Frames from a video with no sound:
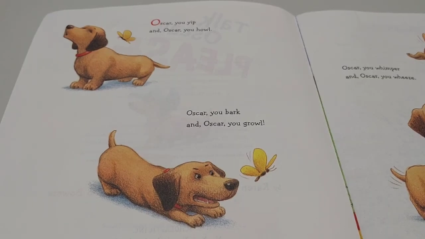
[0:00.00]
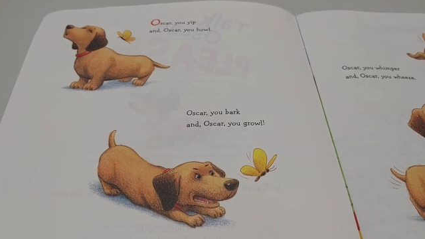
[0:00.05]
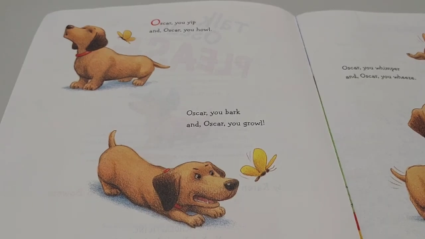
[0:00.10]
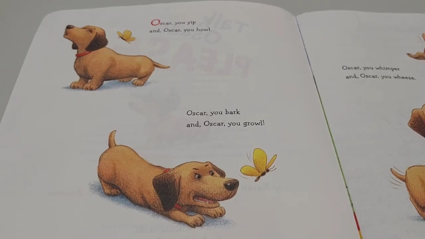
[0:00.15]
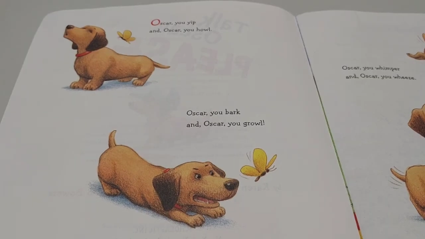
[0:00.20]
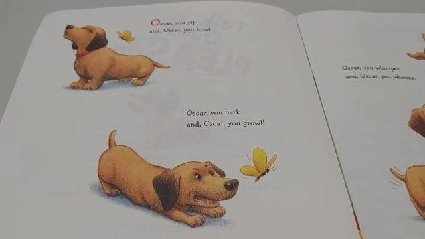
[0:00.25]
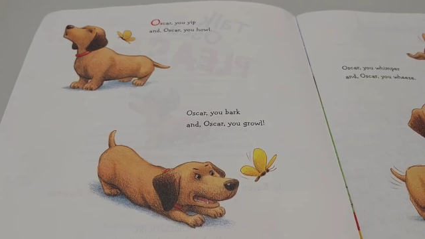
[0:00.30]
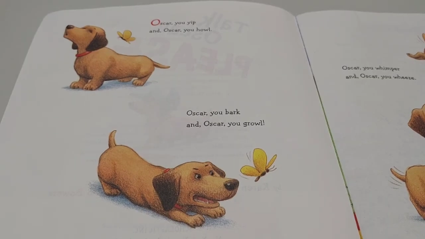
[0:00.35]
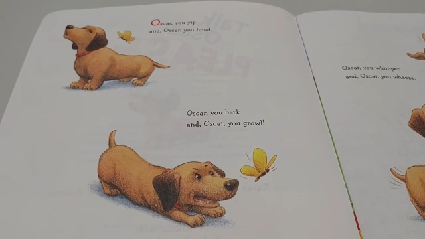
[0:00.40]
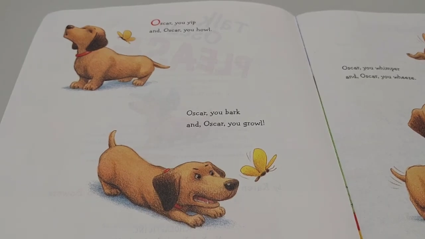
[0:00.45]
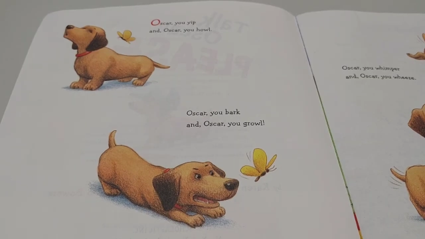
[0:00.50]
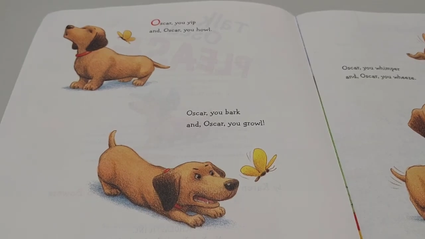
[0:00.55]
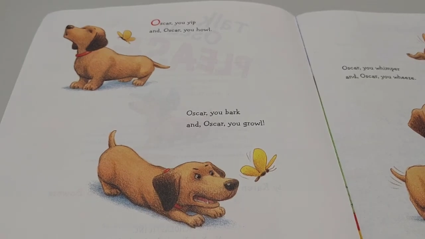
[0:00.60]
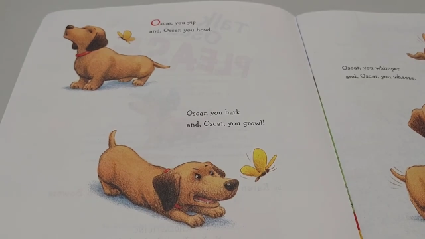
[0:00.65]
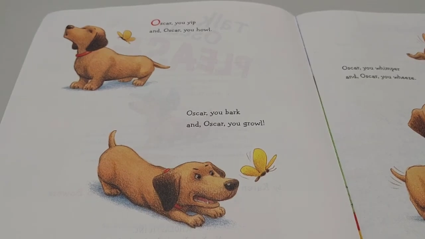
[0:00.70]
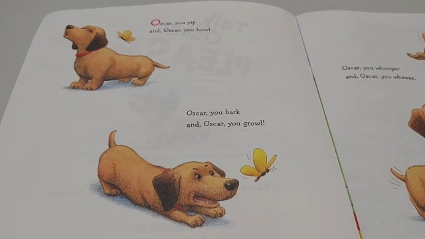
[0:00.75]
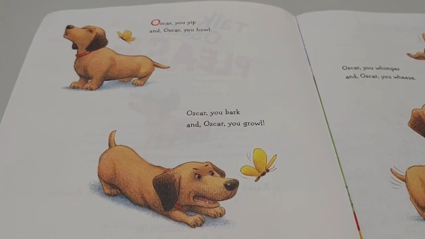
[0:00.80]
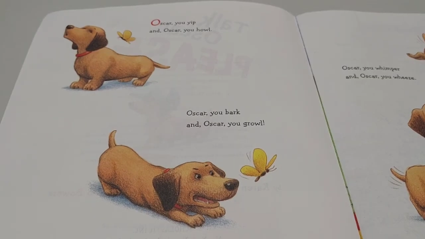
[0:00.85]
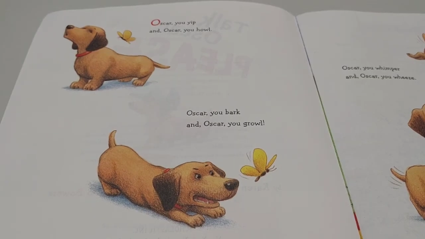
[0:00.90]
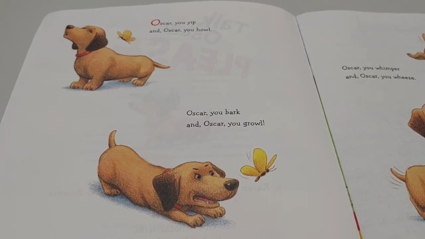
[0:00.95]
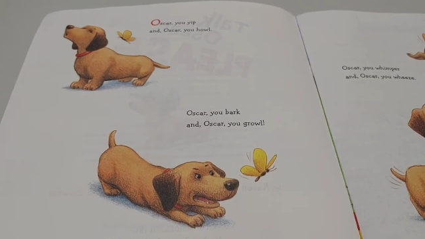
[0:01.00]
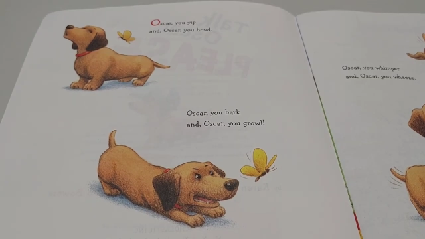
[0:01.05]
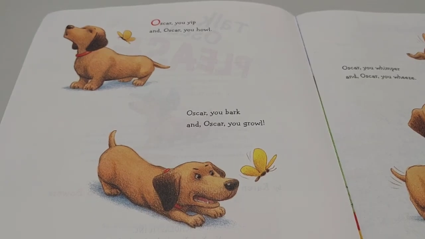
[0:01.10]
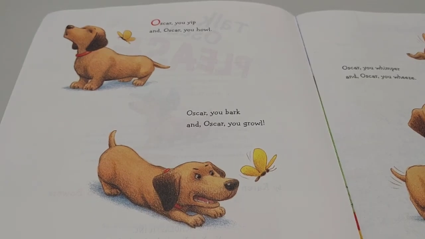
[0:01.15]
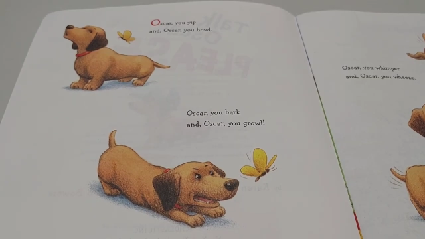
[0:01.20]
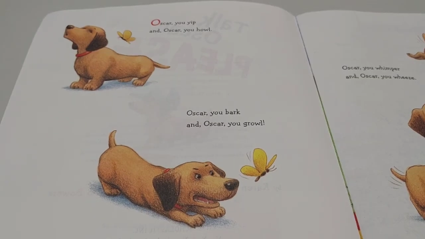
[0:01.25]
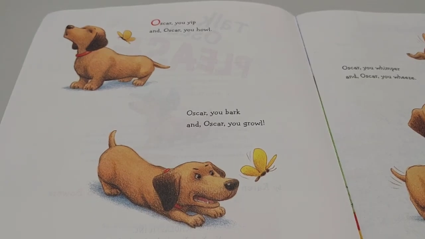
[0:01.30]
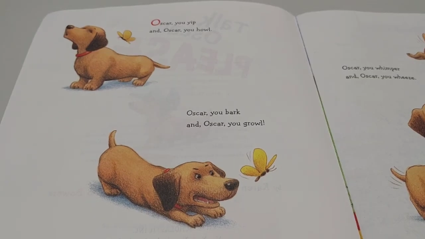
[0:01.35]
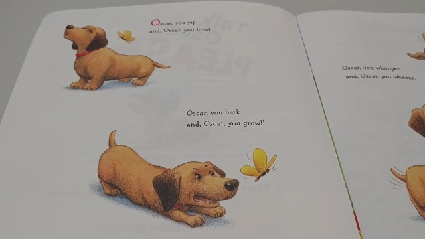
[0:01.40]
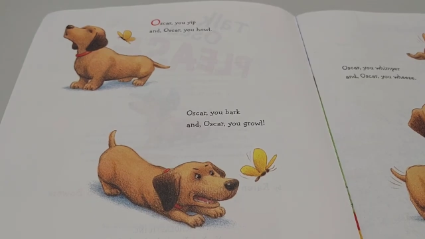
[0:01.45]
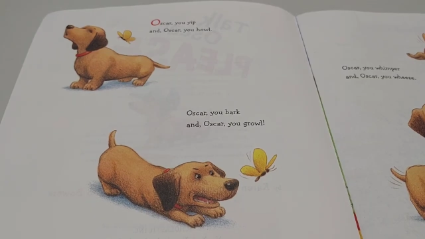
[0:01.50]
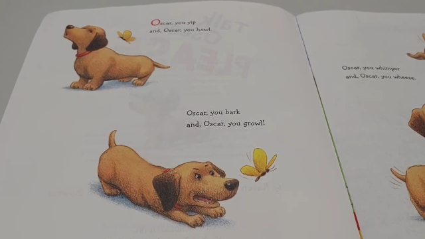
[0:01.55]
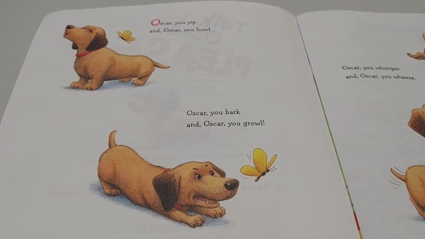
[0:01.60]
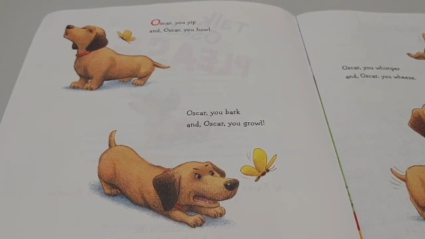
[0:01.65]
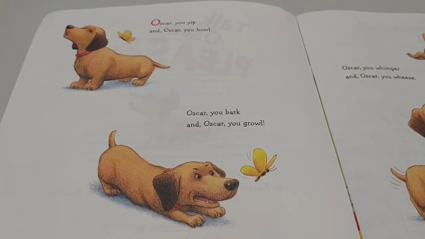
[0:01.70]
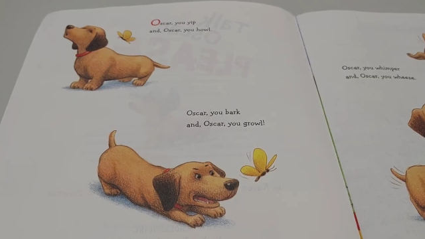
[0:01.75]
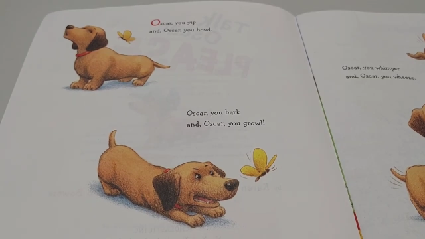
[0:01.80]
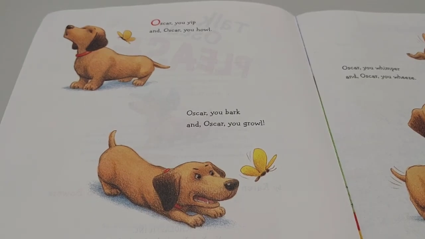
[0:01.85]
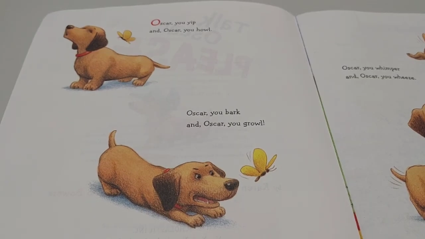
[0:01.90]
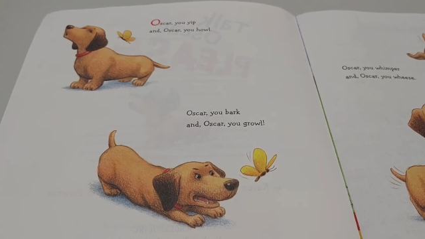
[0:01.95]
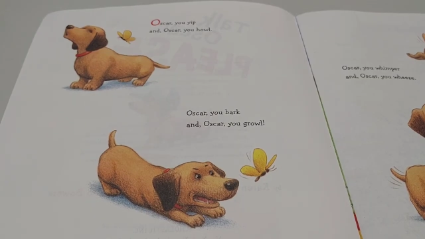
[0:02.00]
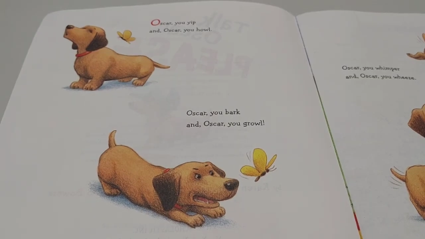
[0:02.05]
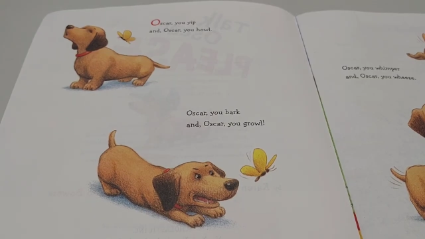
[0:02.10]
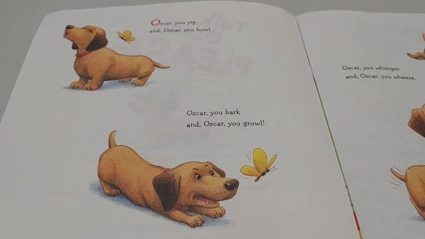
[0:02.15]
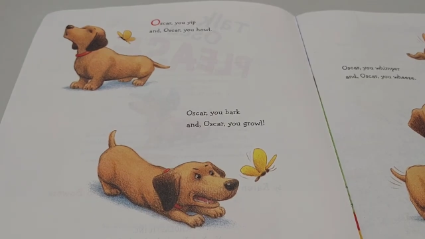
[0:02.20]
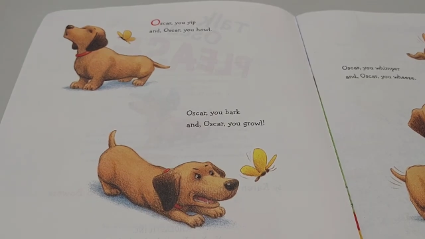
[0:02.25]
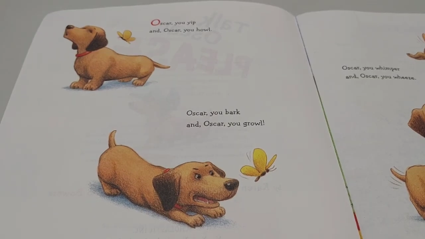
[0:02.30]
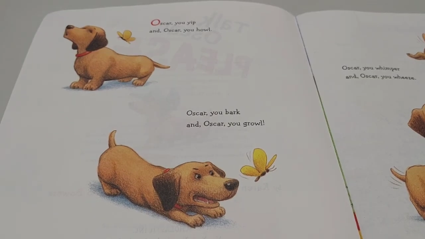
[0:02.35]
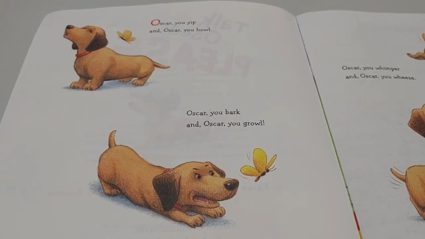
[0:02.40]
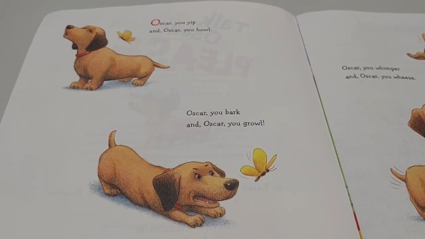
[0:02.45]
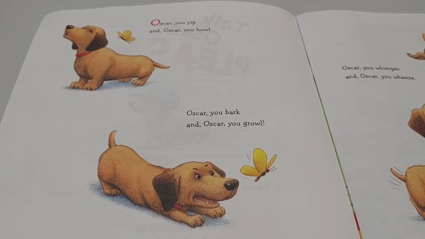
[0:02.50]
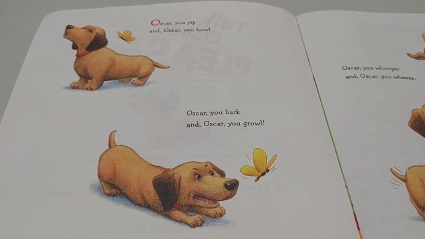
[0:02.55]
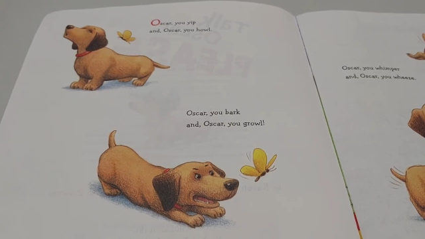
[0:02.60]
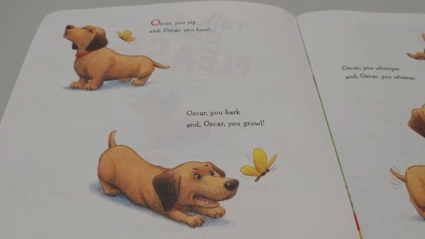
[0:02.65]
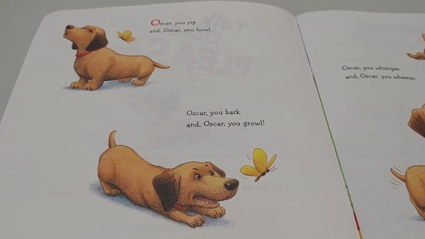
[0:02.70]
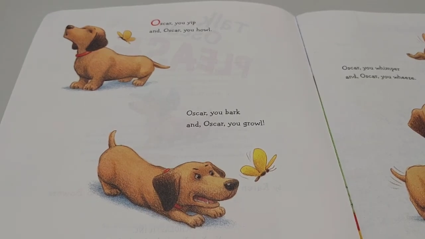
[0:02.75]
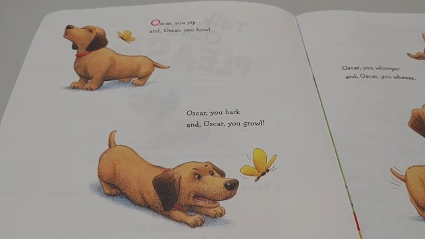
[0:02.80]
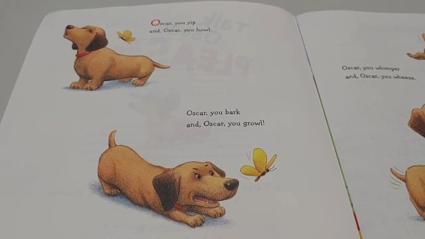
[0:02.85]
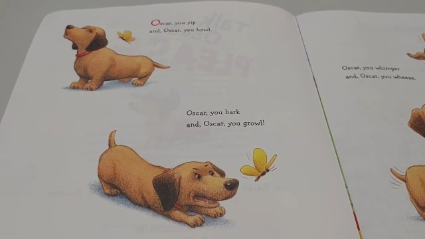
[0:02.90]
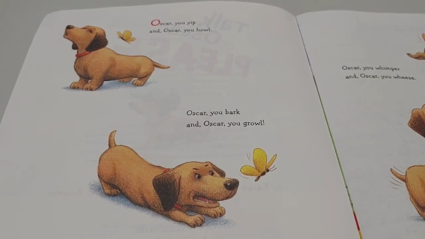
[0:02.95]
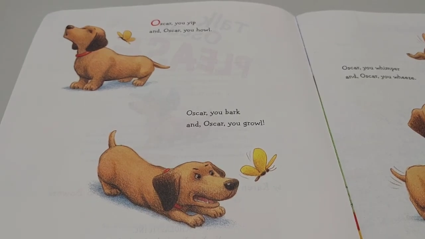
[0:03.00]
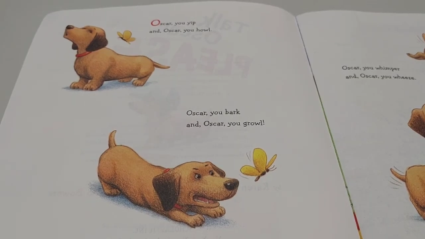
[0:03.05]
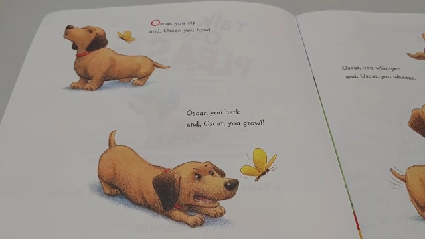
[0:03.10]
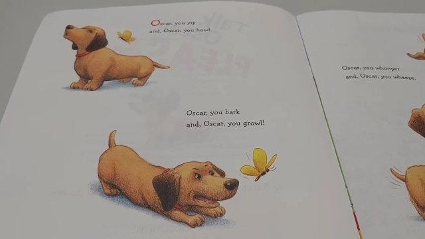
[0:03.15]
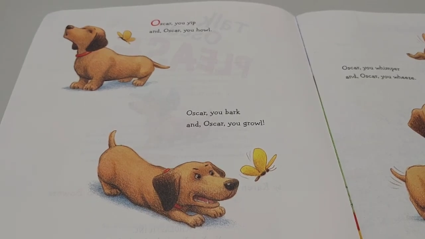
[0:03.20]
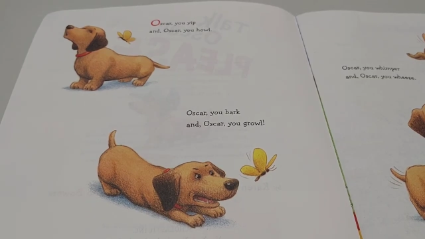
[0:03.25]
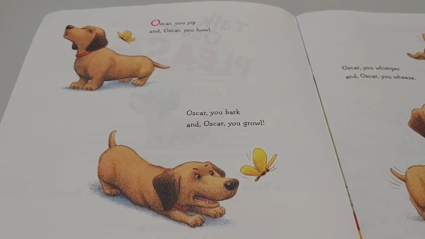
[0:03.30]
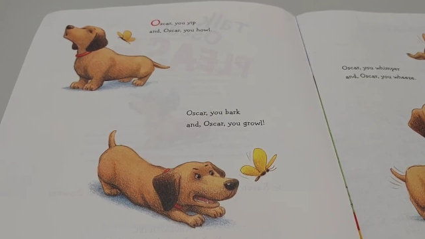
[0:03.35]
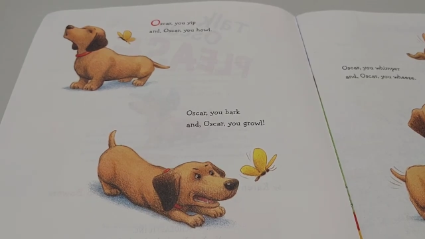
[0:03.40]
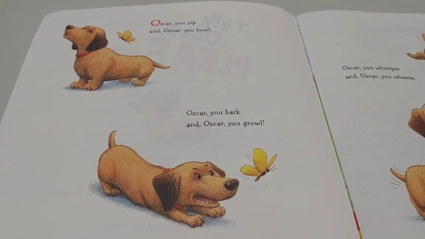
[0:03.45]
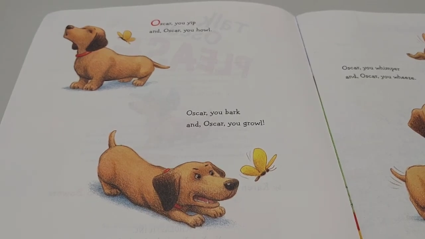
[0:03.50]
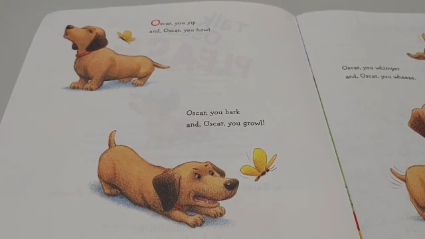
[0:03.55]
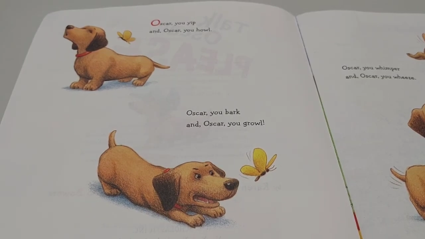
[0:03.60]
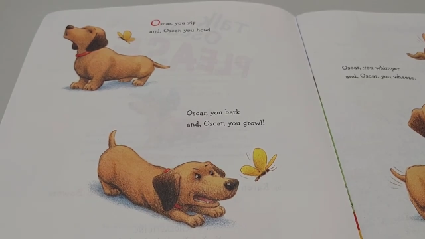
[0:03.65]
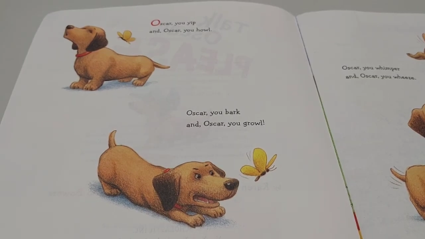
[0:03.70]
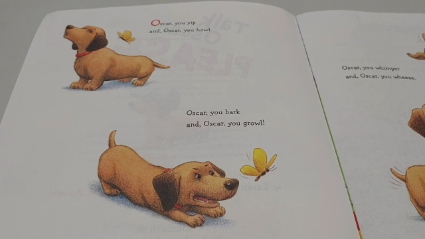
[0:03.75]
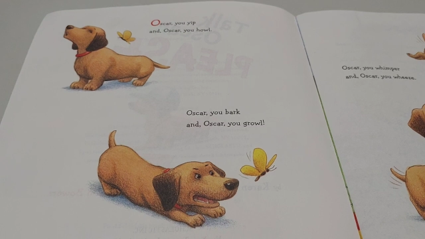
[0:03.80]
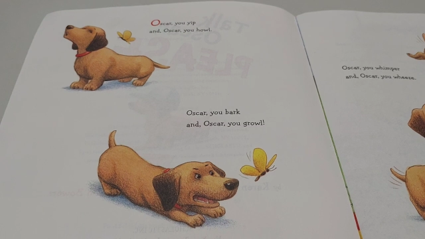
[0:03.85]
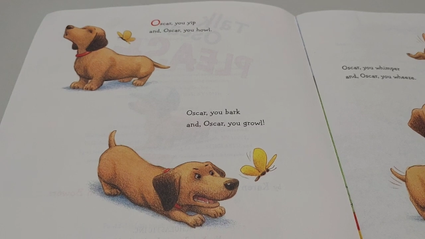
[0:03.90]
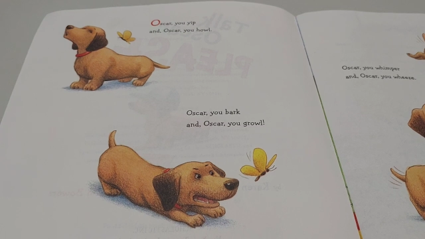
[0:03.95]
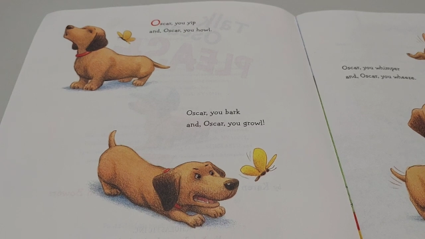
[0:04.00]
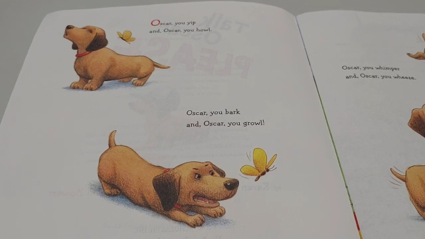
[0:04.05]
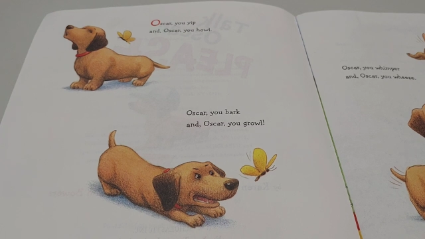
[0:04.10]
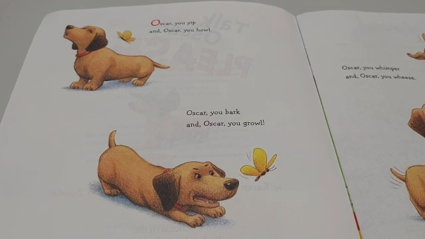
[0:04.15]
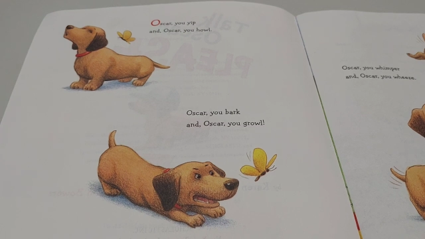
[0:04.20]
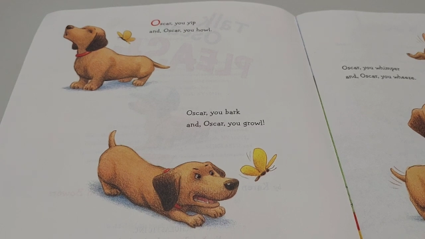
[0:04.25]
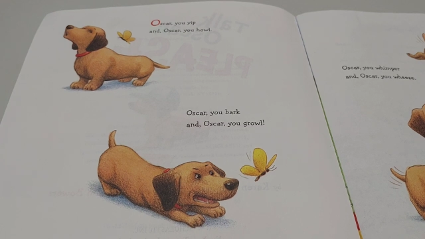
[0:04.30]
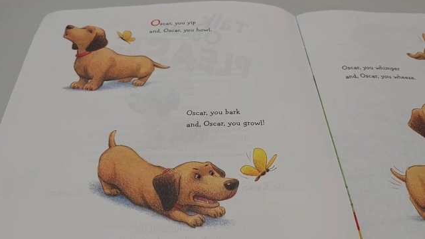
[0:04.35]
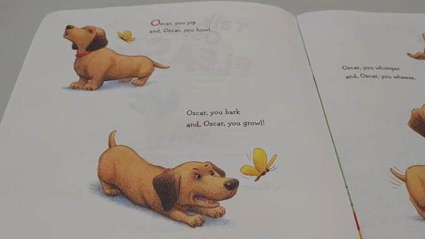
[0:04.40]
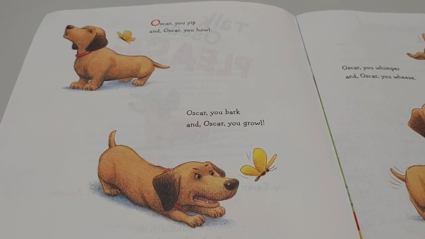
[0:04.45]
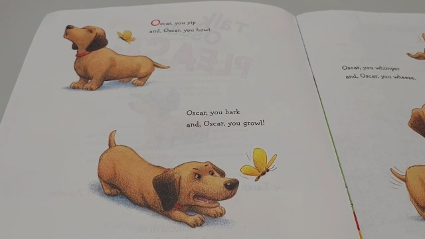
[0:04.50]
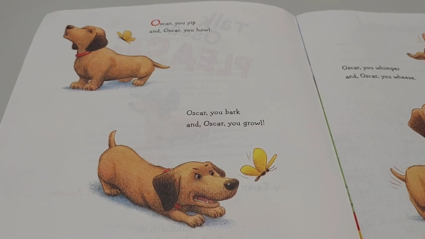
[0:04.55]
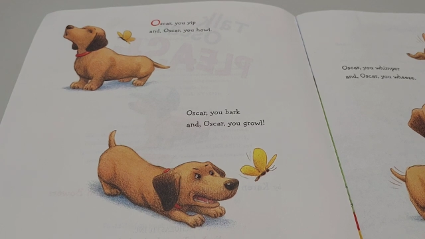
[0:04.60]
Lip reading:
Nobody's mouth can be seen.